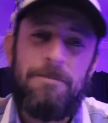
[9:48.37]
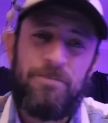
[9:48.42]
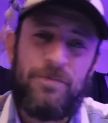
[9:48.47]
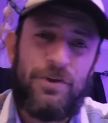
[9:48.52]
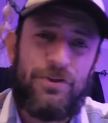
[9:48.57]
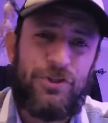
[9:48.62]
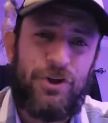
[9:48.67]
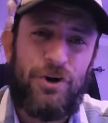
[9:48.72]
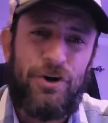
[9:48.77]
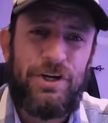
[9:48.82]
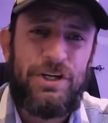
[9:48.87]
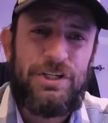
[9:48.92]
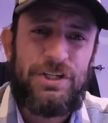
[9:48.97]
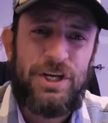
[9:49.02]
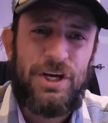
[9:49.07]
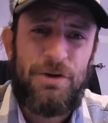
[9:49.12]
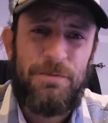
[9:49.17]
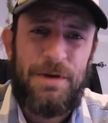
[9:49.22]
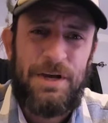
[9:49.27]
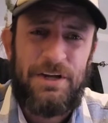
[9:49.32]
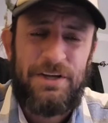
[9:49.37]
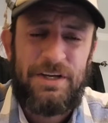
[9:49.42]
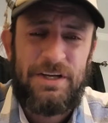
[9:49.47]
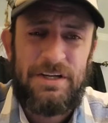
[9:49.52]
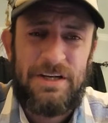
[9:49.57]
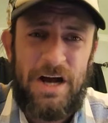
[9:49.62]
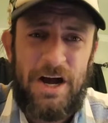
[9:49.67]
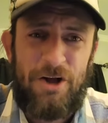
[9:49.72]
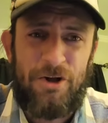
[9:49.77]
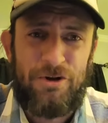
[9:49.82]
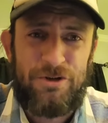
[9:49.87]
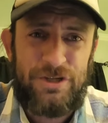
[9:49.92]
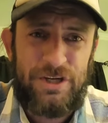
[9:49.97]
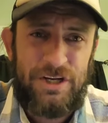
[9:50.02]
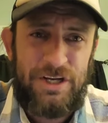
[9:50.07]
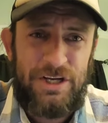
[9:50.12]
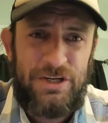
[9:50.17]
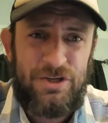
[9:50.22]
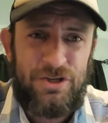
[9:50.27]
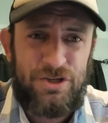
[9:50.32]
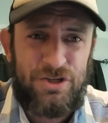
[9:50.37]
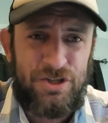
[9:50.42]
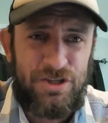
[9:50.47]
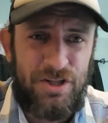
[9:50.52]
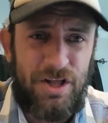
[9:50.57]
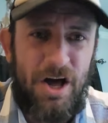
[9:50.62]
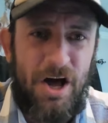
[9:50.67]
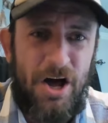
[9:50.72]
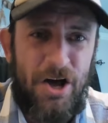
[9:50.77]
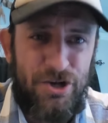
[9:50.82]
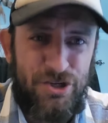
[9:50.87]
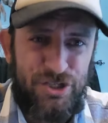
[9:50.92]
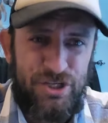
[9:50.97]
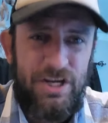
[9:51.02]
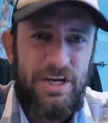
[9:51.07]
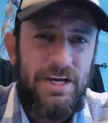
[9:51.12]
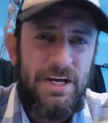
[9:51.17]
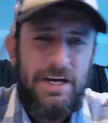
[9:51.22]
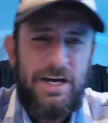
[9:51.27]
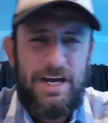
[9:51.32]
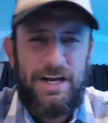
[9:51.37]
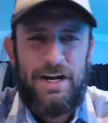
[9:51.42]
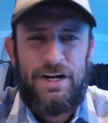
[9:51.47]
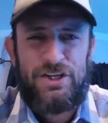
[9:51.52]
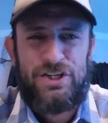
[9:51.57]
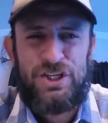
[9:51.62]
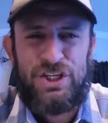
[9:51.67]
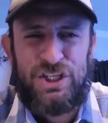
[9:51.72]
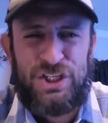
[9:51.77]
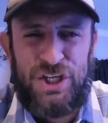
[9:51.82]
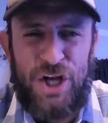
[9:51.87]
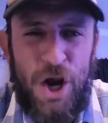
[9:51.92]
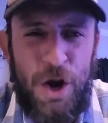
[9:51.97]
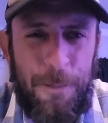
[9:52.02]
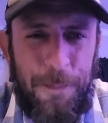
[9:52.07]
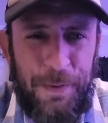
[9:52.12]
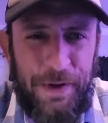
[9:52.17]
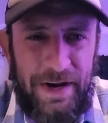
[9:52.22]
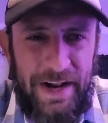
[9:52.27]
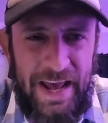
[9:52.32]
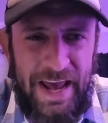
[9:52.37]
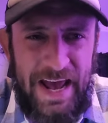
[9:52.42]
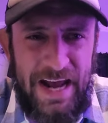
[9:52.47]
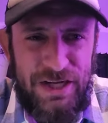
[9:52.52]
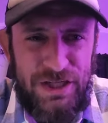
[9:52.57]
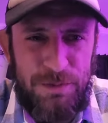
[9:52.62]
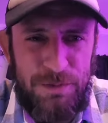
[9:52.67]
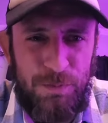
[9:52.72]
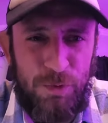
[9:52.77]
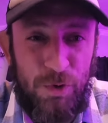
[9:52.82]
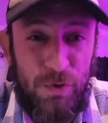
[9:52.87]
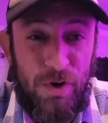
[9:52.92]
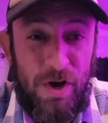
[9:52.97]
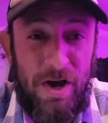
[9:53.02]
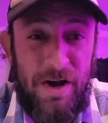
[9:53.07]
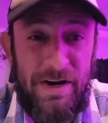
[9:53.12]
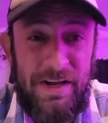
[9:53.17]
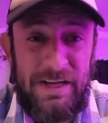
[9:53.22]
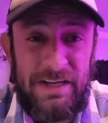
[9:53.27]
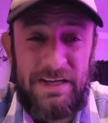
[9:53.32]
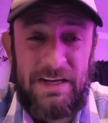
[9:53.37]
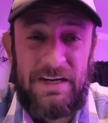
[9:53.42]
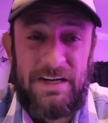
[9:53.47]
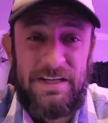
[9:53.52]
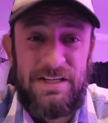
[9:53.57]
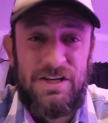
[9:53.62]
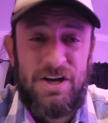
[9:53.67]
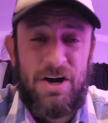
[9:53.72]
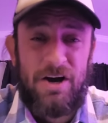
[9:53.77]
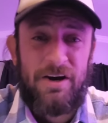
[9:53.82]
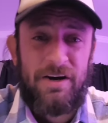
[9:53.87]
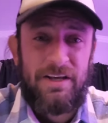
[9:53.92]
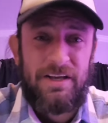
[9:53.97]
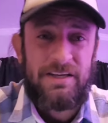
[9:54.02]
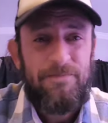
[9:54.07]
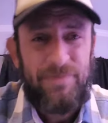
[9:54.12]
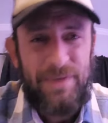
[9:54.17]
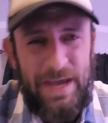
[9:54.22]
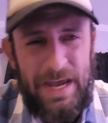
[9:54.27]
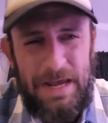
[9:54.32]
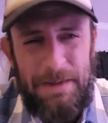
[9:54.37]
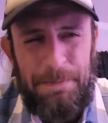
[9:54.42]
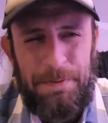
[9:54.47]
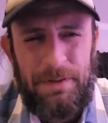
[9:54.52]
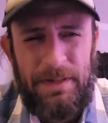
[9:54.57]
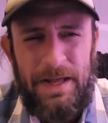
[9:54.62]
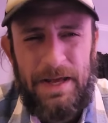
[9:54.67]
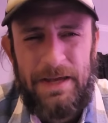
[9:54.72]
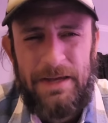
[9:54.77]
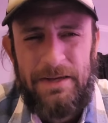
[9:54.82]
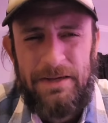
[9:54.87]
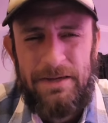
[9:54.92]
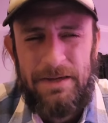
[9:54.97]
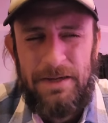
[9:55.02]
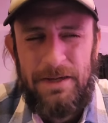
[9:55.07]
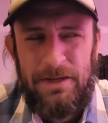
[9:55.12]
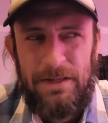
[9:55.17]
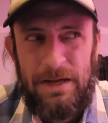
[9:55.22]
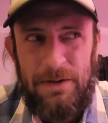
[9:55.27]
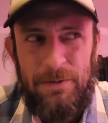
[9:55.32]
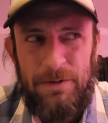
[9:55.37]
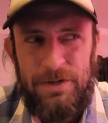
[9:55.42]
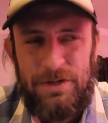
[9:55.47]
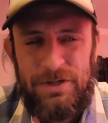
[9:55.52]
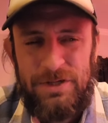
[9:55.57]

the $32 million that he just lost in a stupid-ass, moronic, idiotic, ape-like deal, I would